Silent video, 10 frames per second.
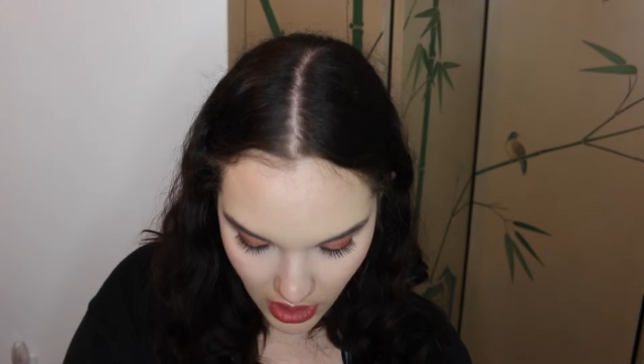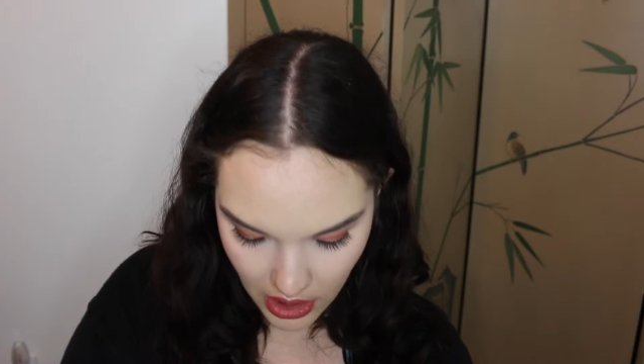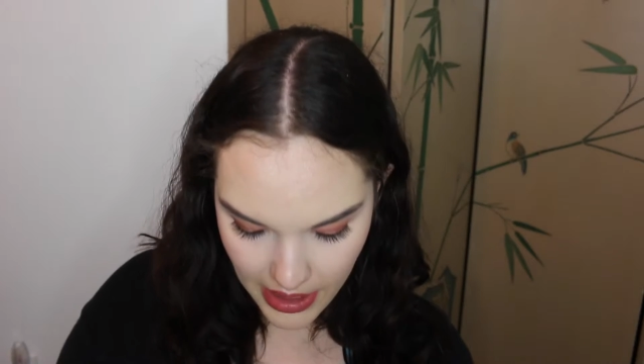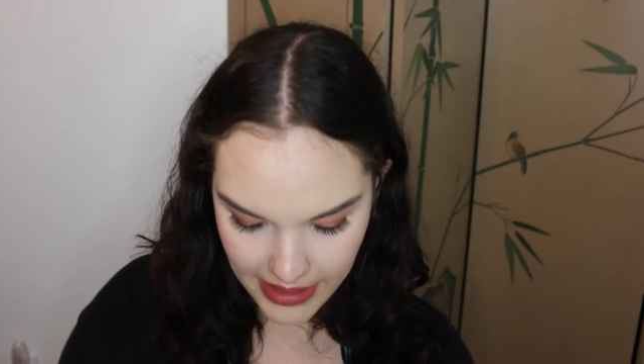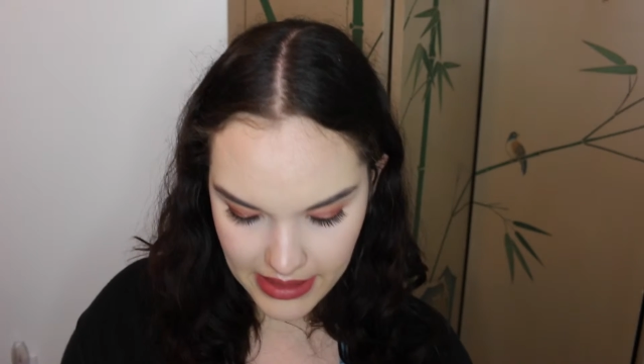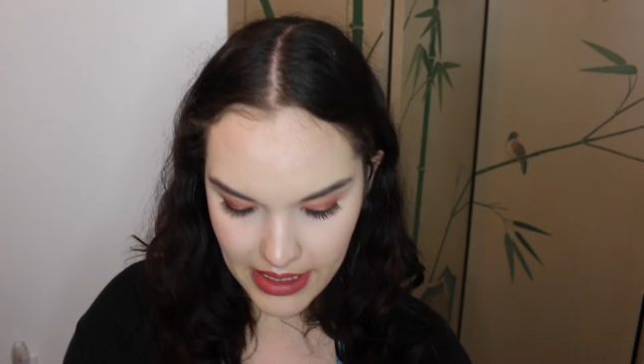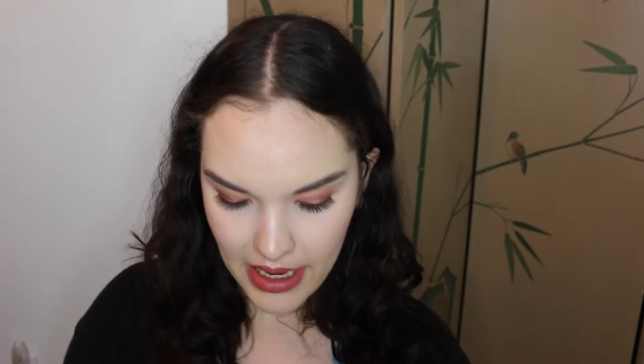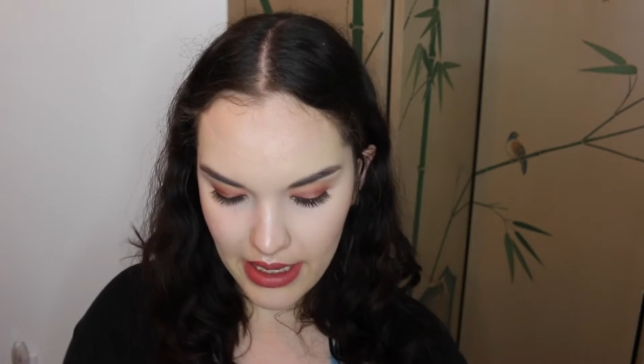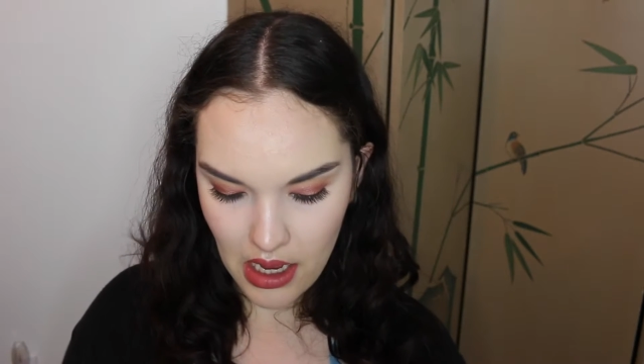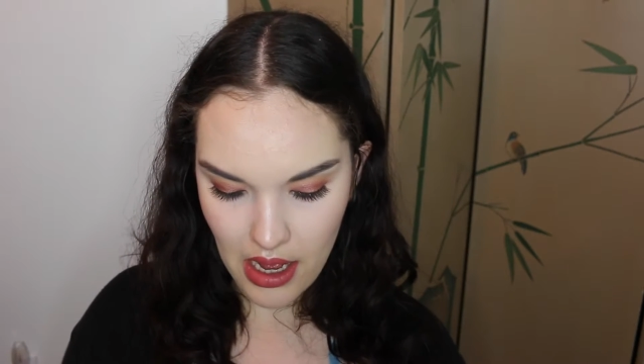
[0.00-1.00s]
Next thing
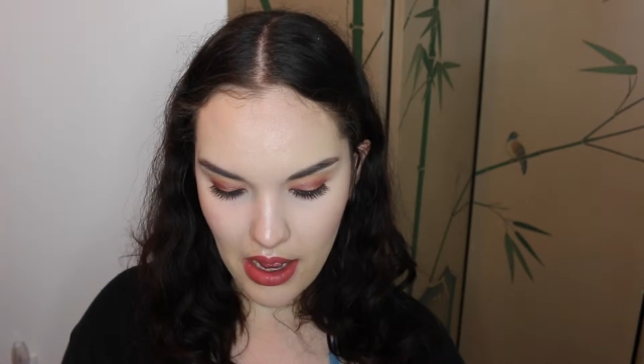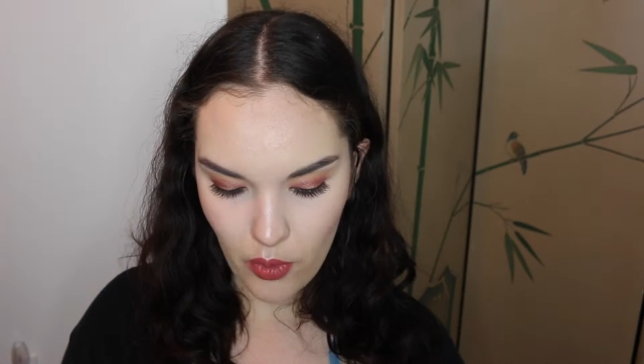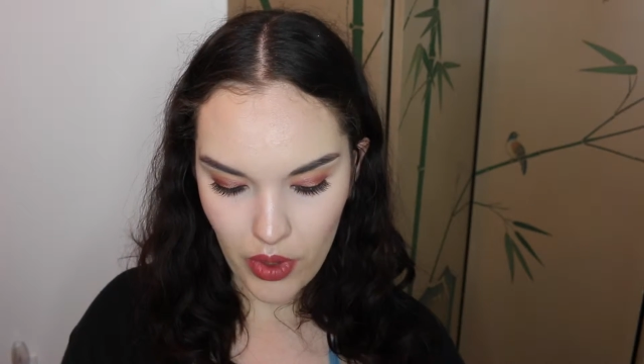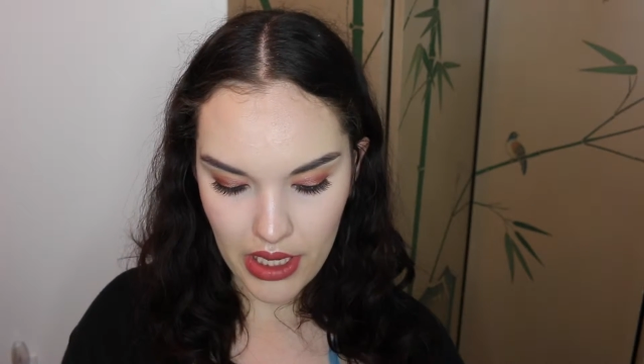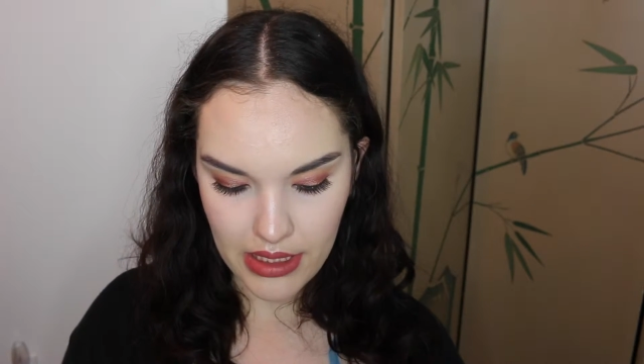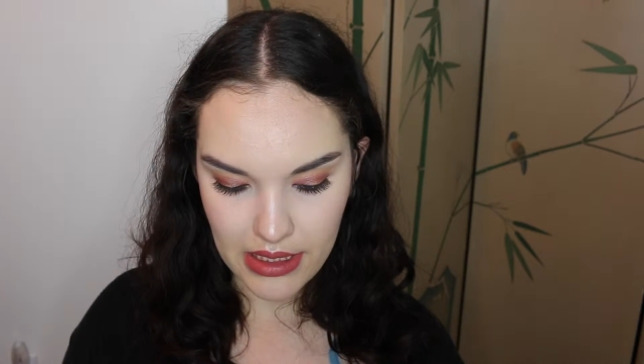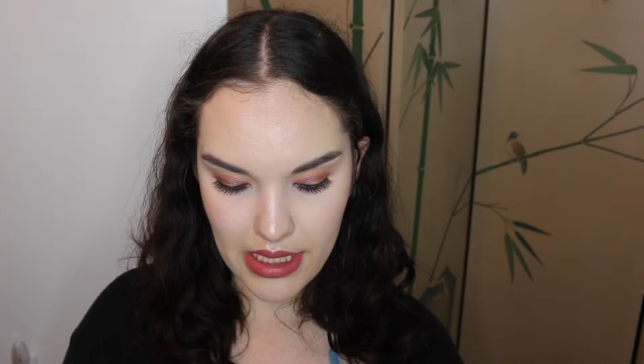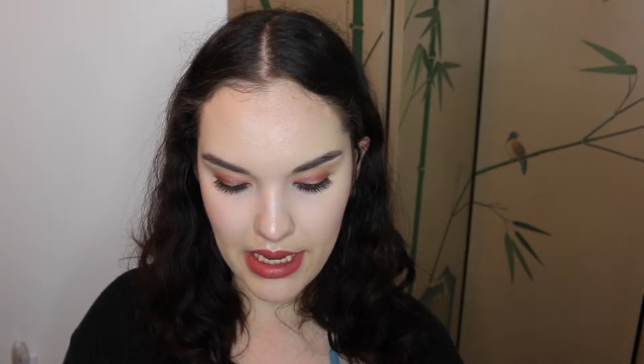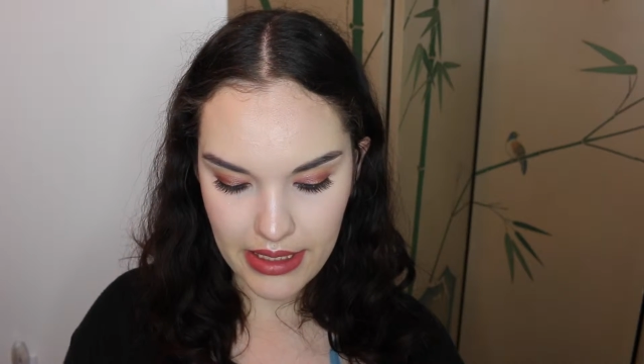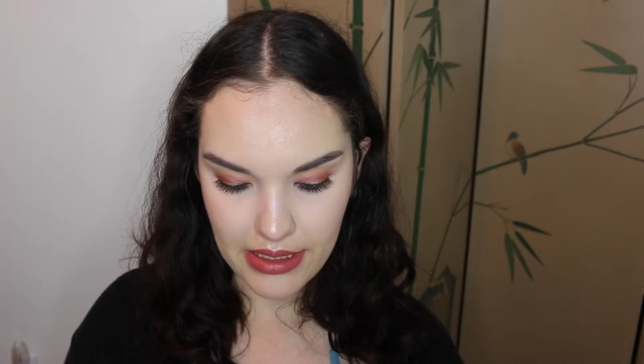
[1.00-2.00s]
I got was
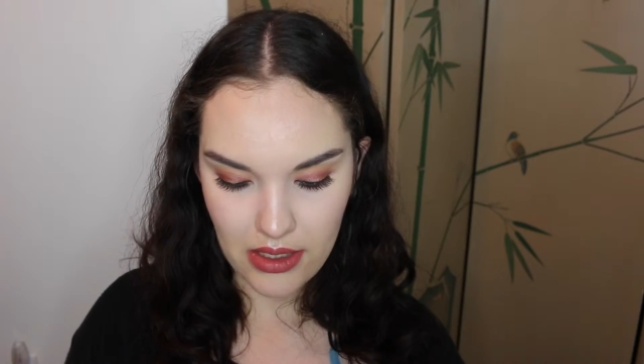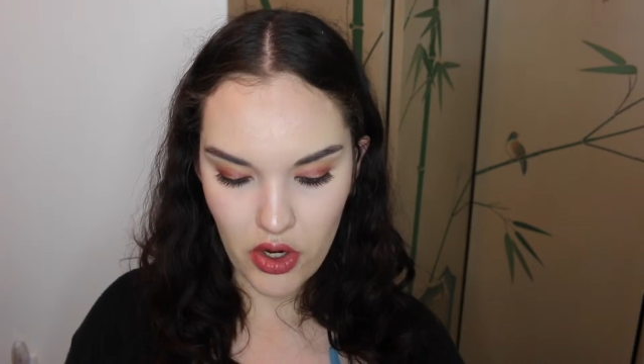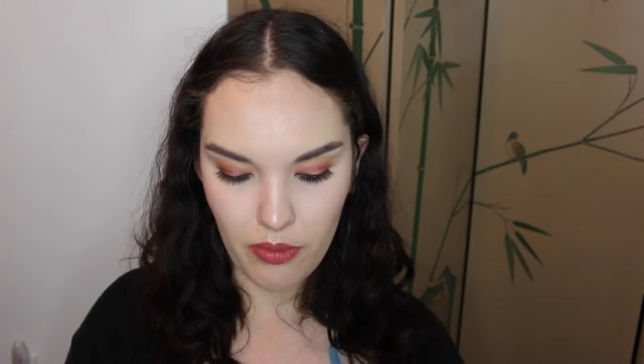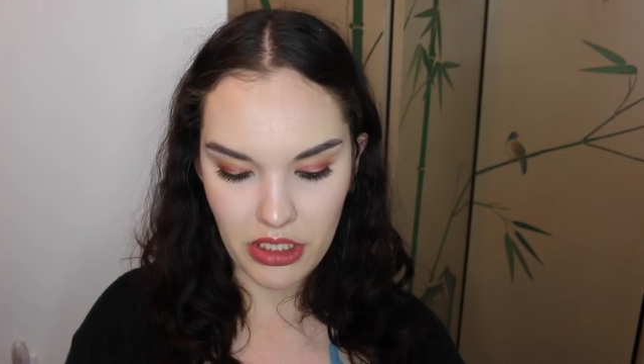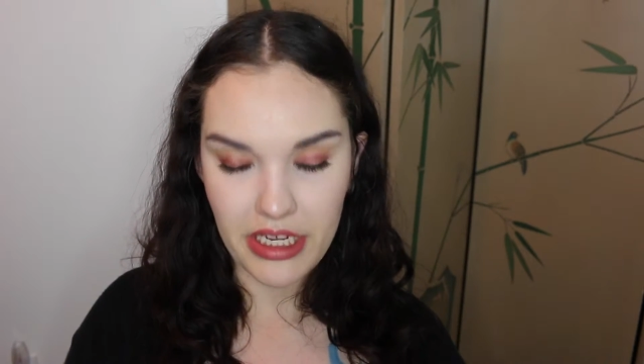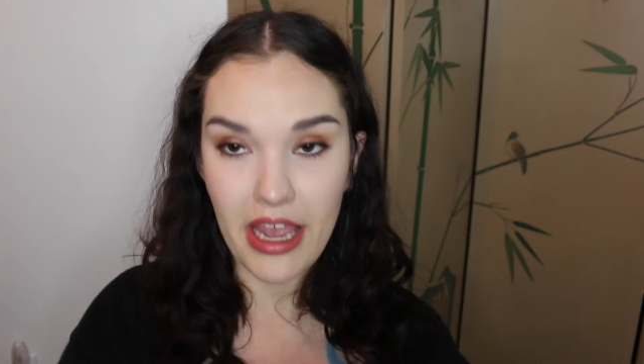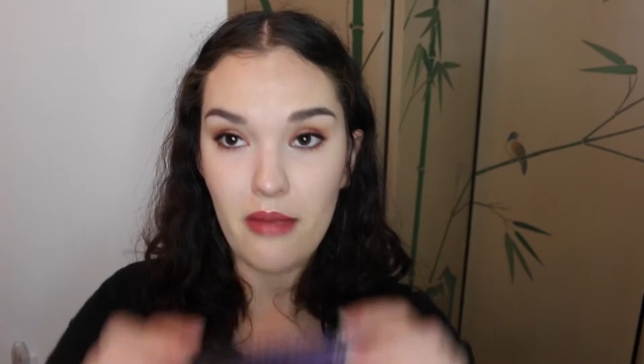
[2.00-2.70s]
this Urban Decay